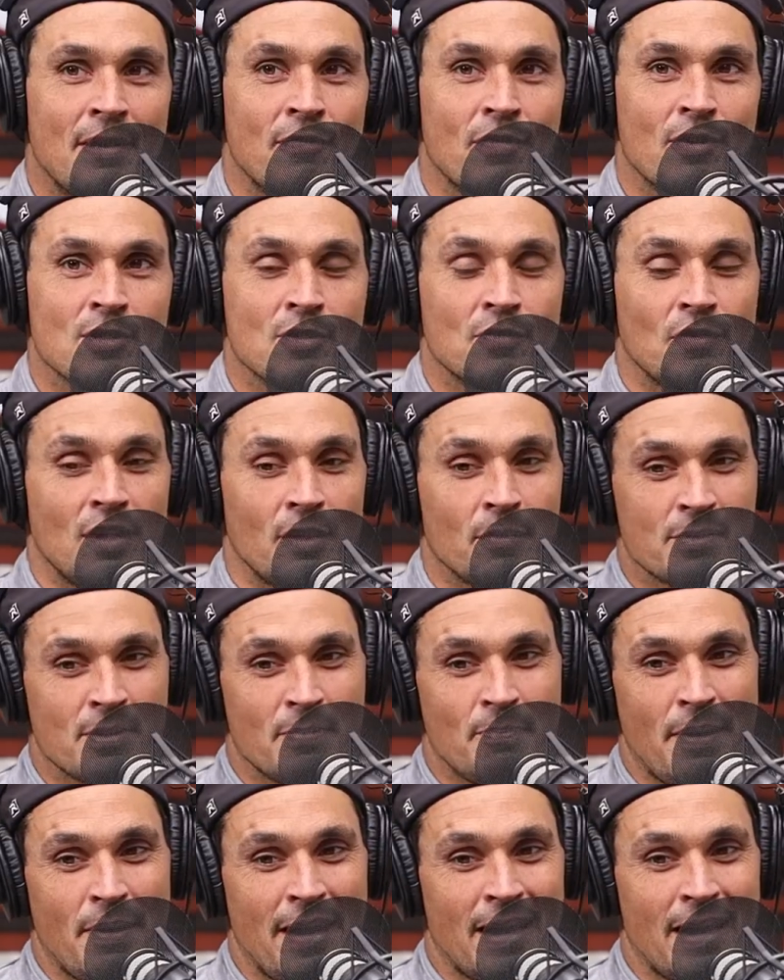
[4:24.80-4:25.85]
first of all, it was a
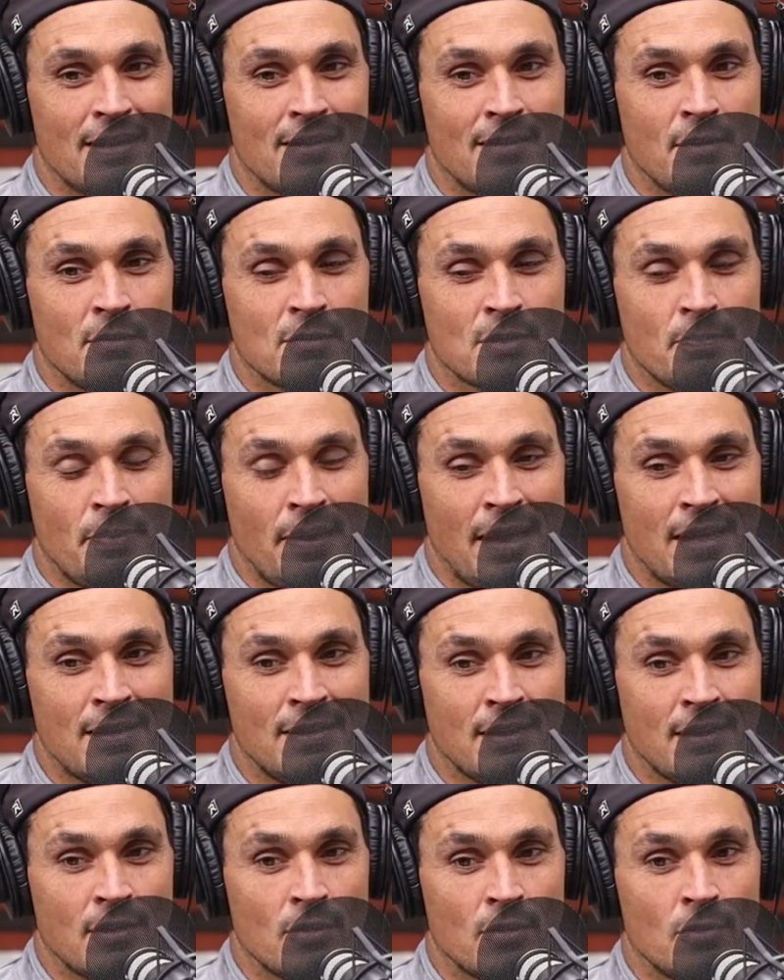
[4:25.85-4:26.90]
bad
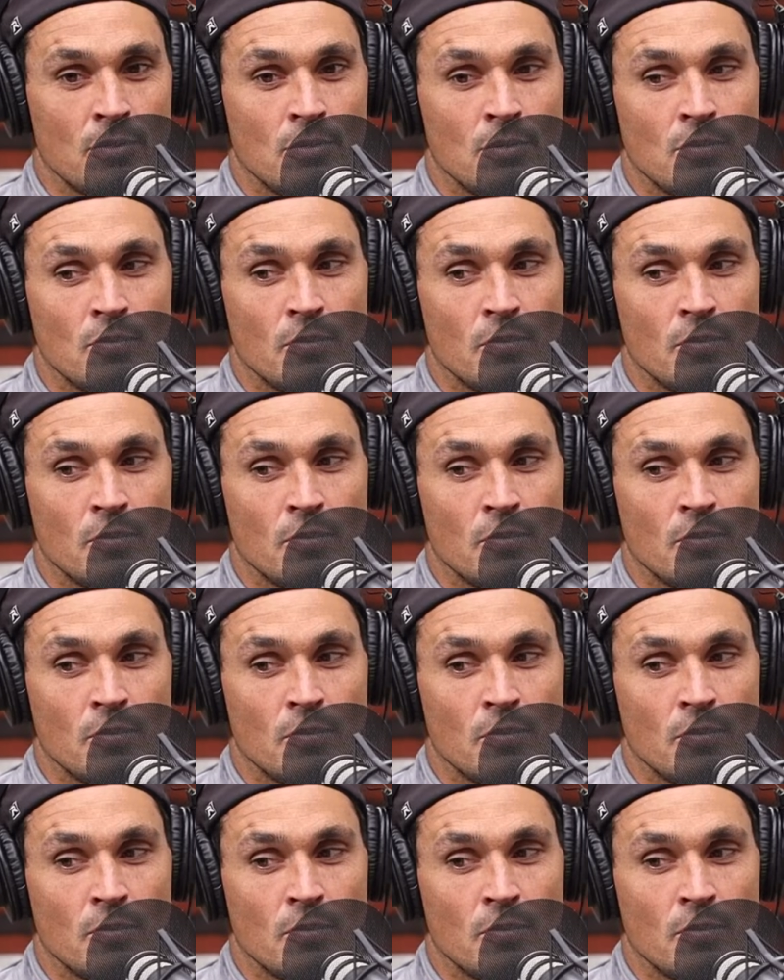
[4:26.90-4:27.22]
deal.